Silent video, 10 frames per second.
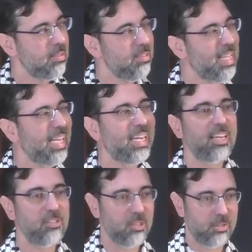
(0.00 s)

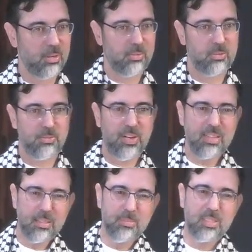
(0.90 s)
decades ago, to
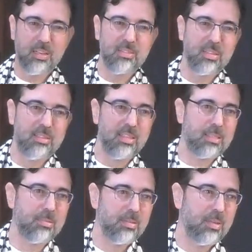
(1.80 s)
find themselves in
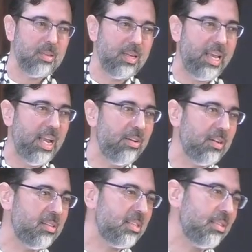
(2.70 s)
this
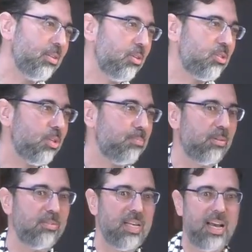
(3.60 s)
area, this little strip
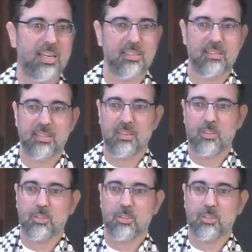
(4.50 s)
of land, and they're,